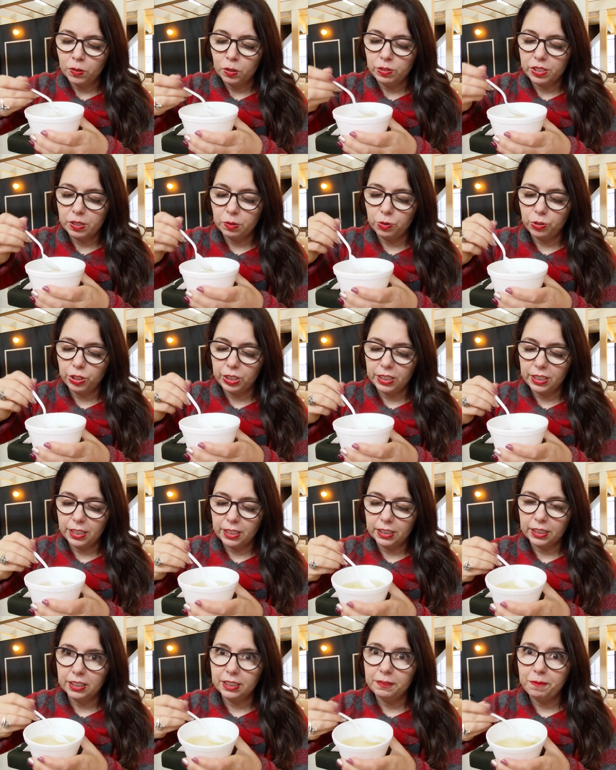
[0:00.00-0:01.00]
with some green
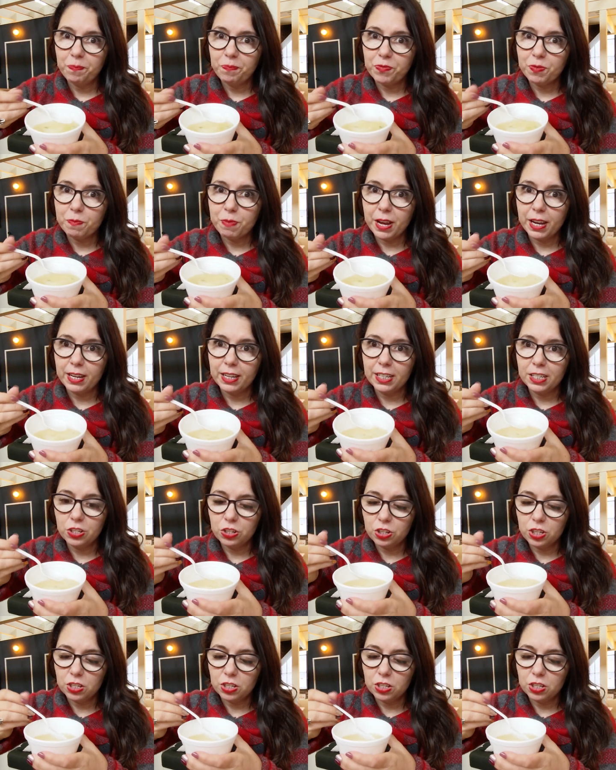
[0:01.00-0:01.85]
onion, but it's